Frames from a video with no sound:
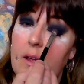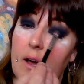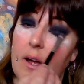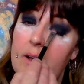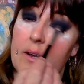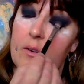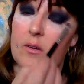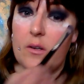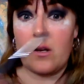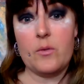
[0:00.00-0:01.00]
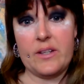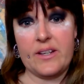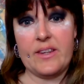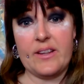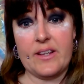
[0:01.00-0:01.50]
I don't
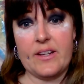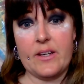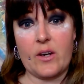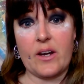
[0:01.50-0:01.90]
really think they do.